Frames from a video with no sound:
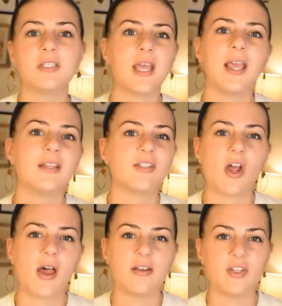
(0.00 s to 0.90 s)
Like it's
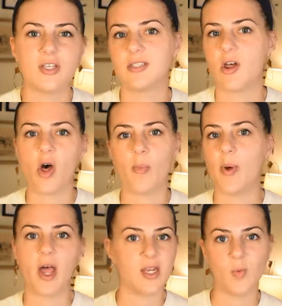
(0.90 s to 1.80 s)
not just all
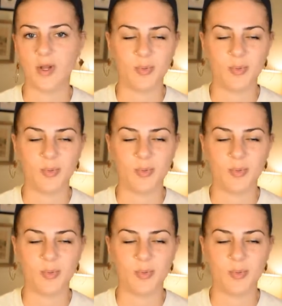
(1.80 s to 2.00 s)
bought in one